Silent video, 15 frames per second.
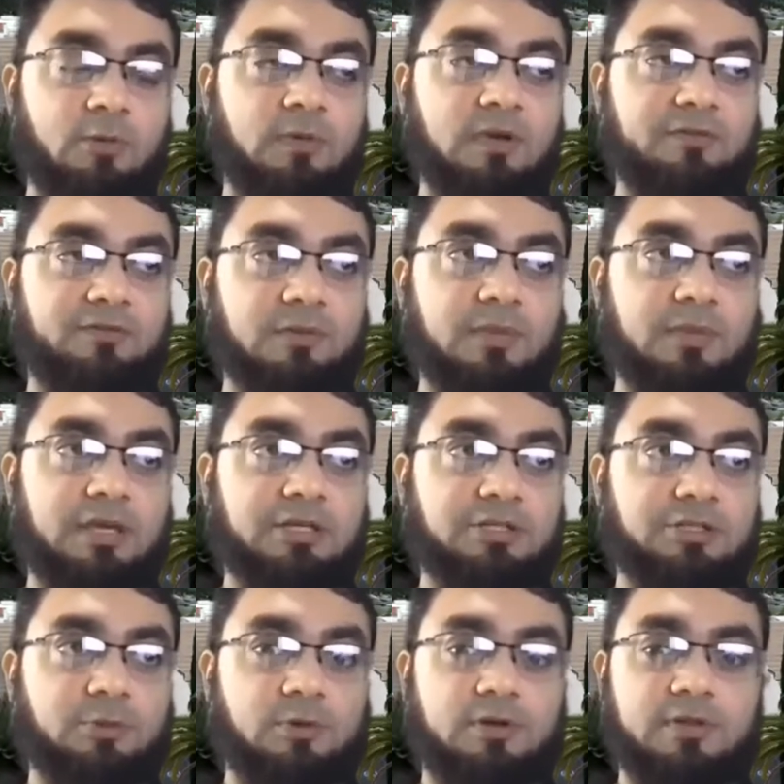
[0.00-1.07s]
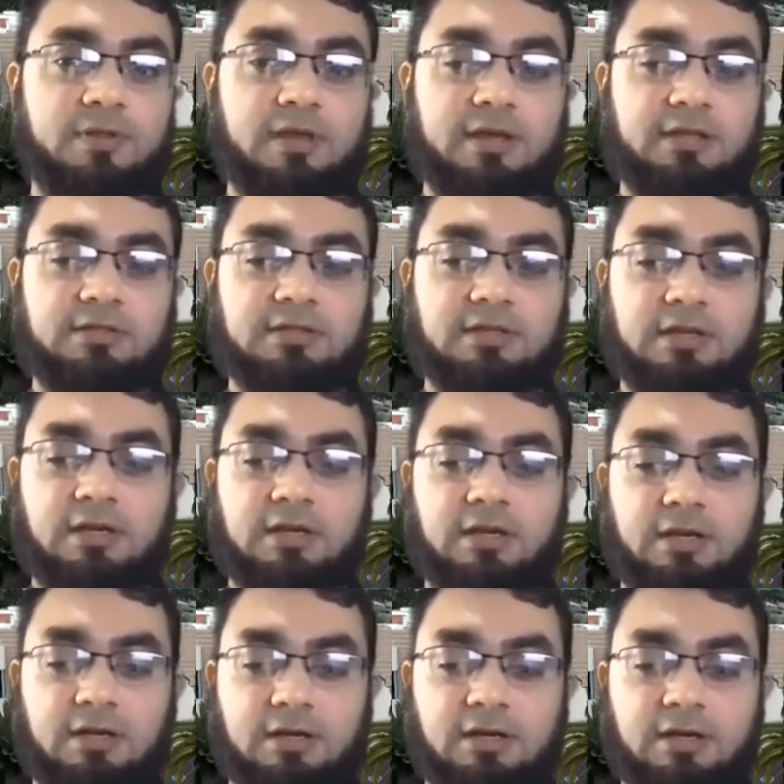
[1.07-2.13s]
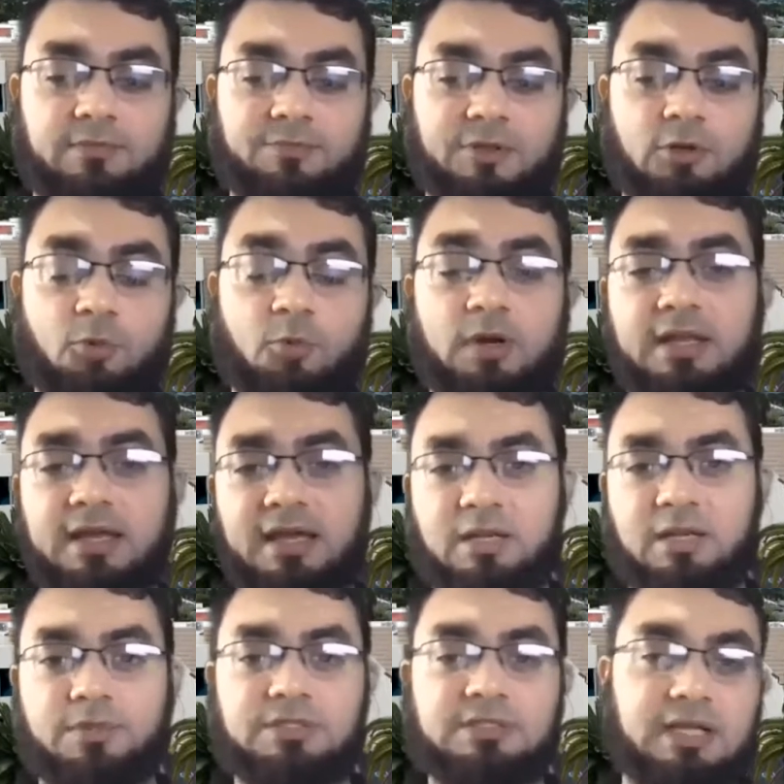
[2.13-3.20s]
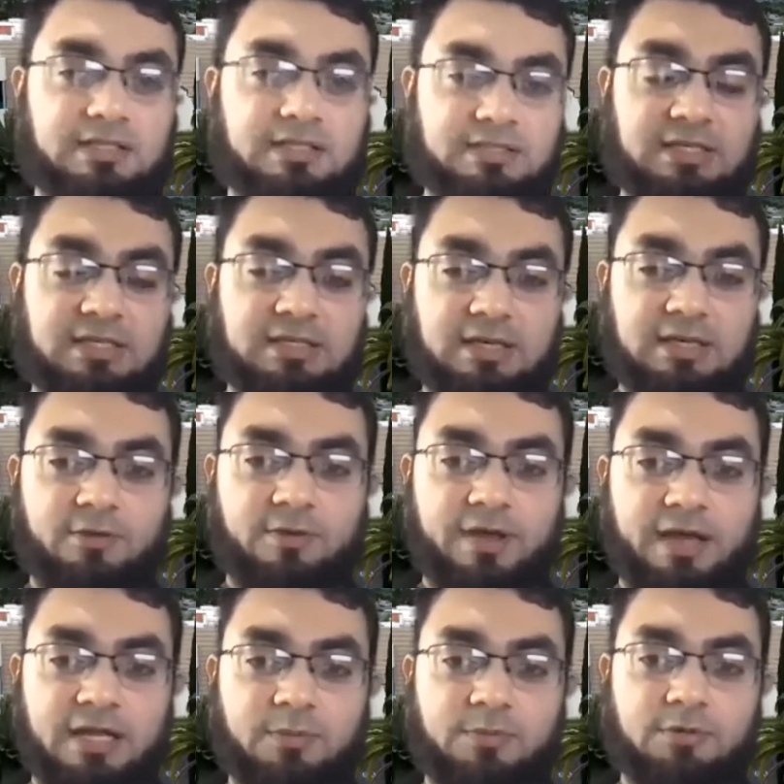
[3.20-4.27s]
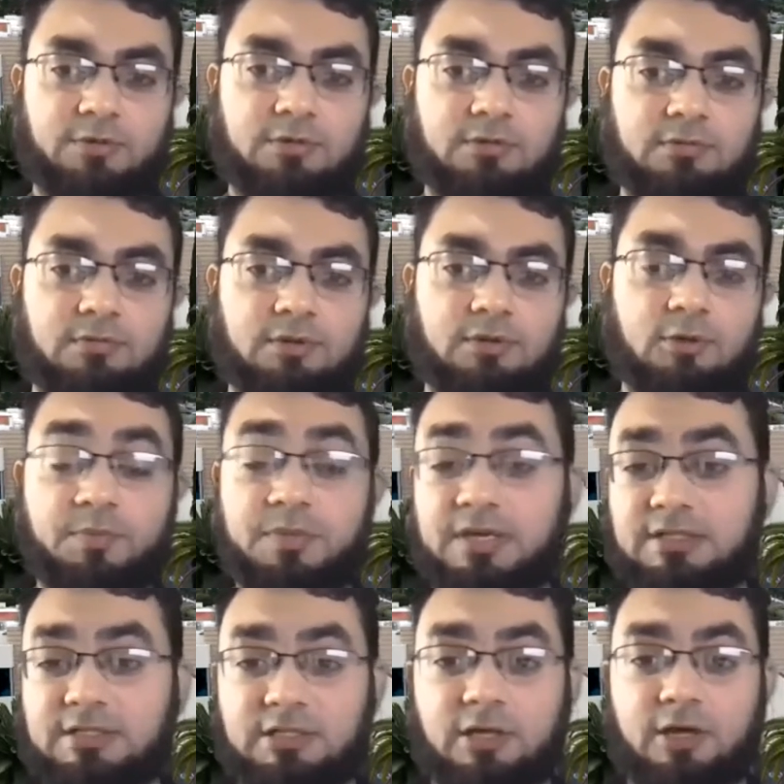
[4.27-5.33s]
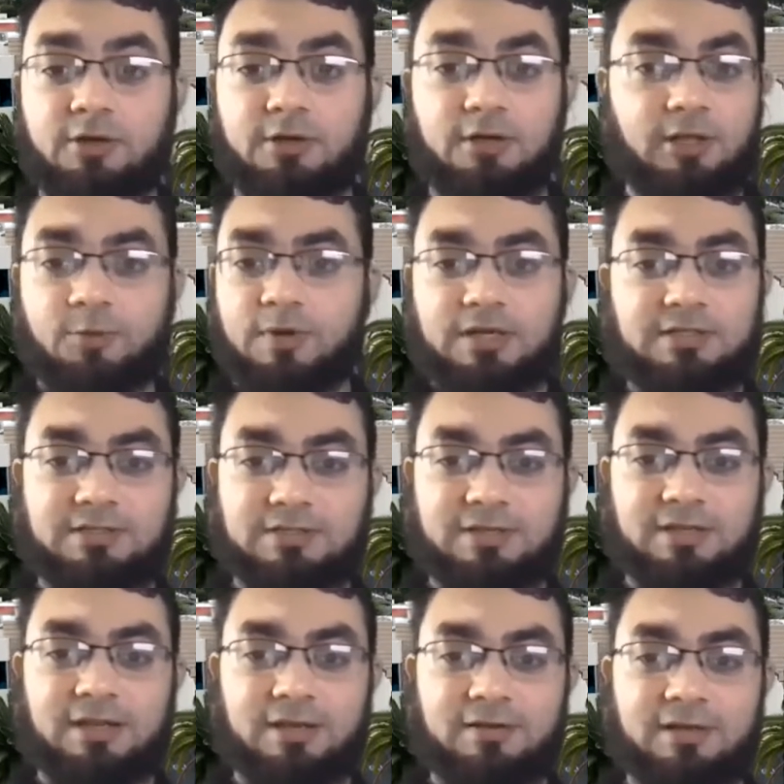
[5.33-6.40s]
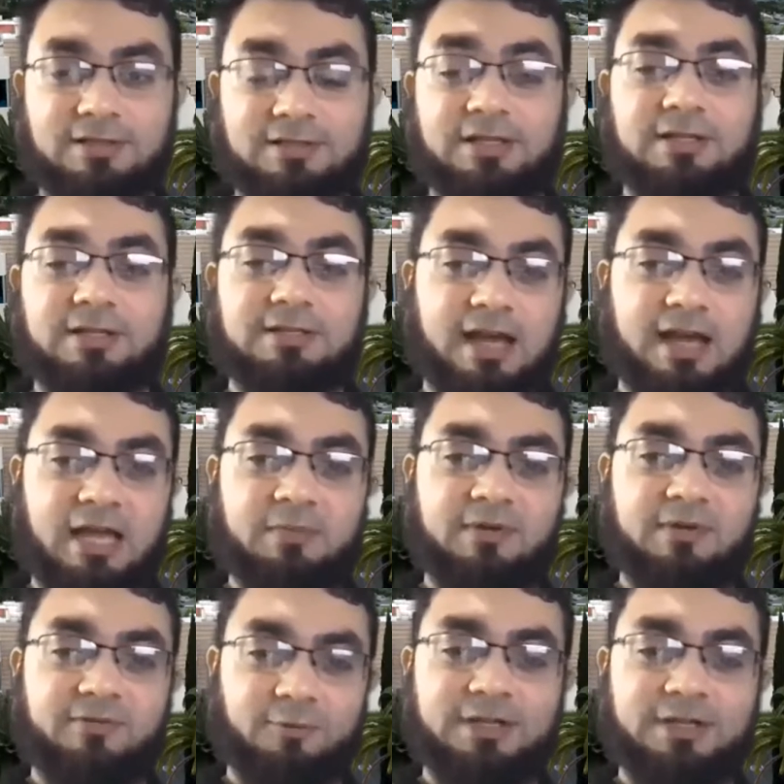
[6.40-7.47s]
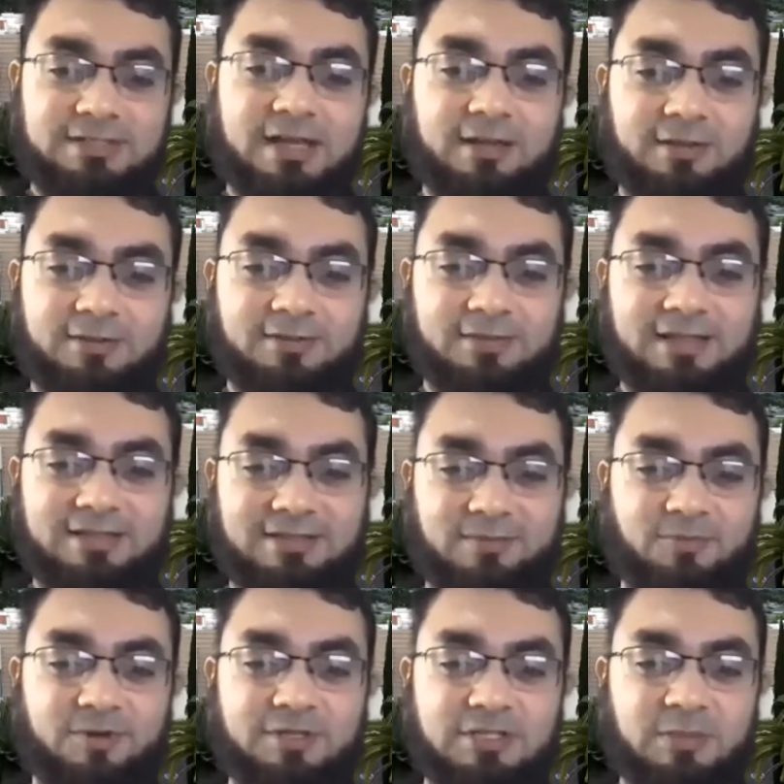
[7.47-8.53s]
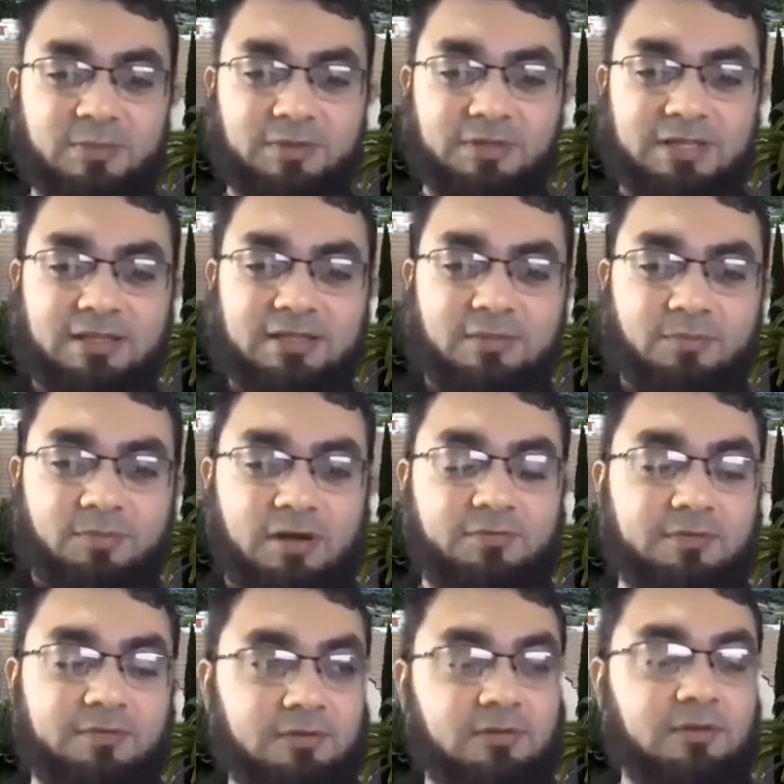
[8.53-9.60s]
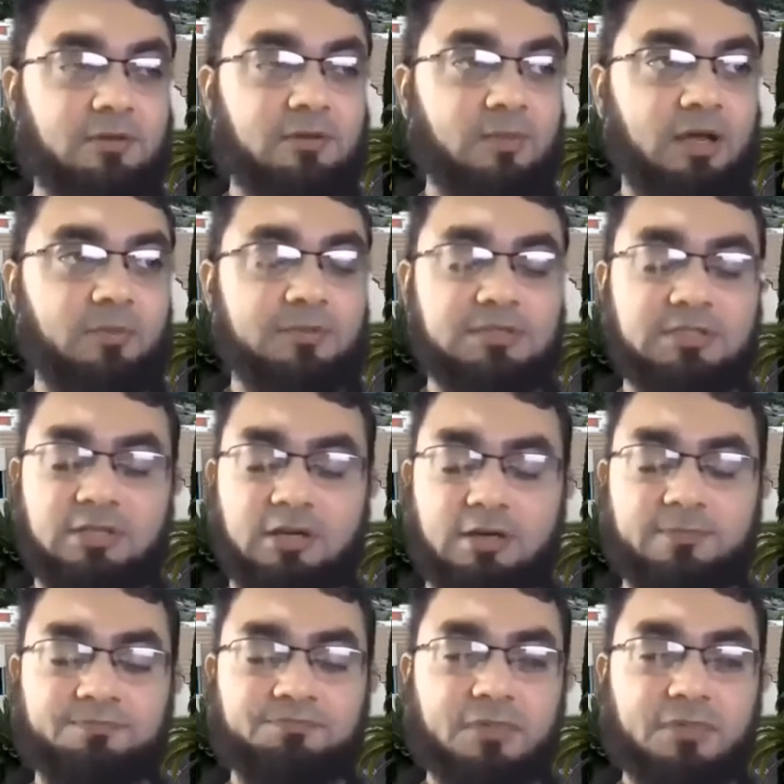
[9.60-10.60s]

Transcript: We have to make sure that one animal is not seeing the other animal, being slaughtered. Otherwise, it's gonna die before its death. That's a principle that the Prophet, Muhammad taught.